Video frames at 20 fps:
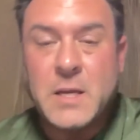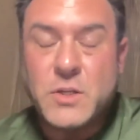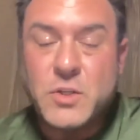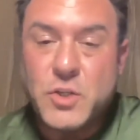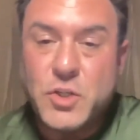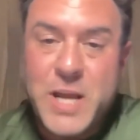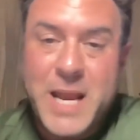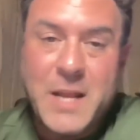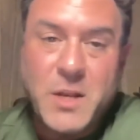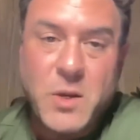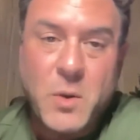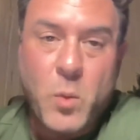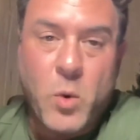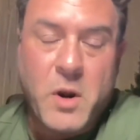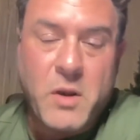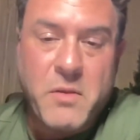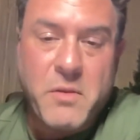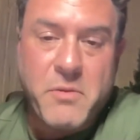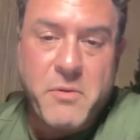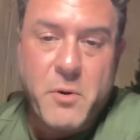
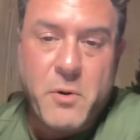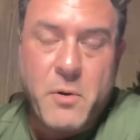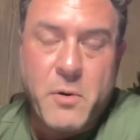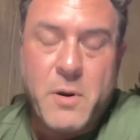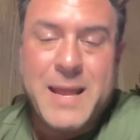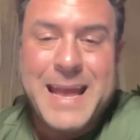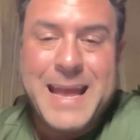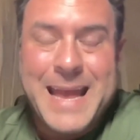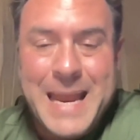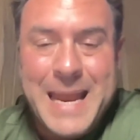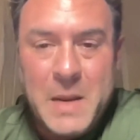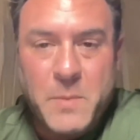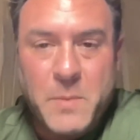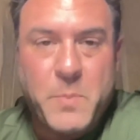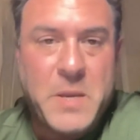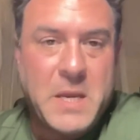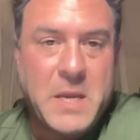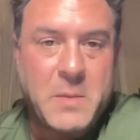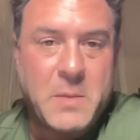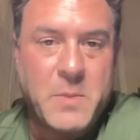January 3rd, 8
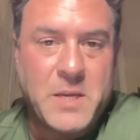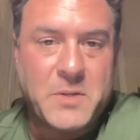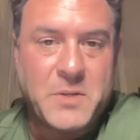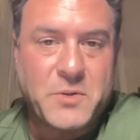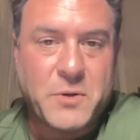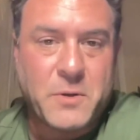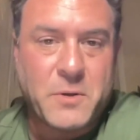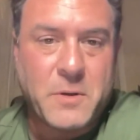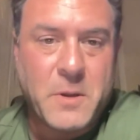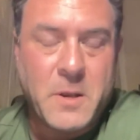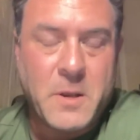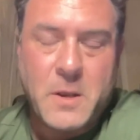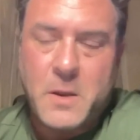p.m. Eastern.